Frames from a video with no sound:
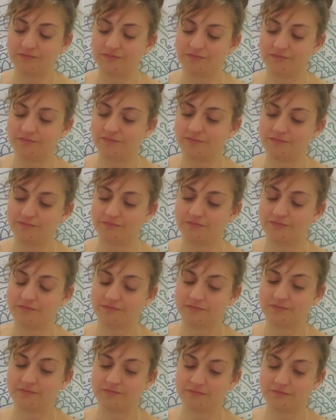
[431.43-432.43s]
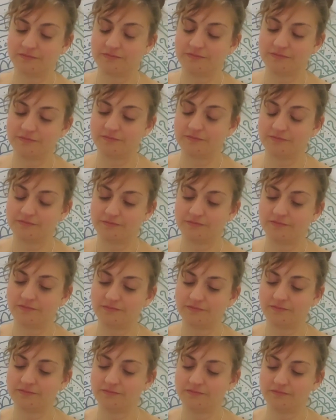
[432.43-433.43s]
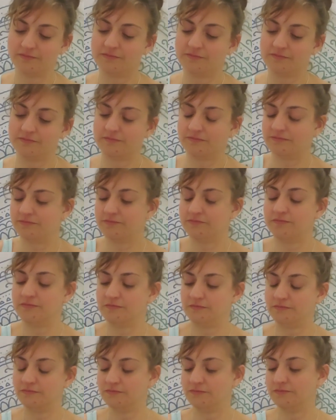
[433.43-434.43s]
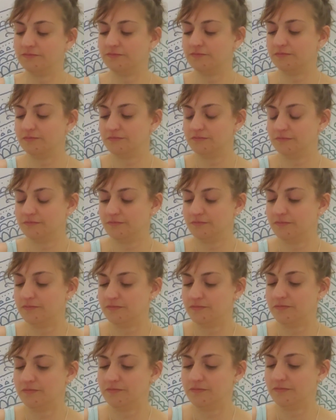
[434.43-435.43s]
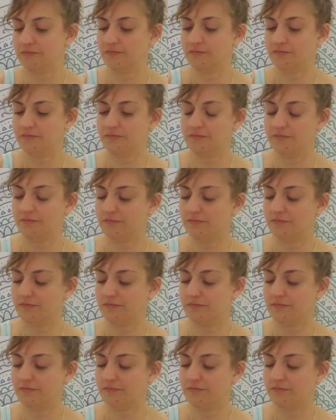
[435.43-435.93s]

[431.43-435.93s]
No one is speaking in this clip.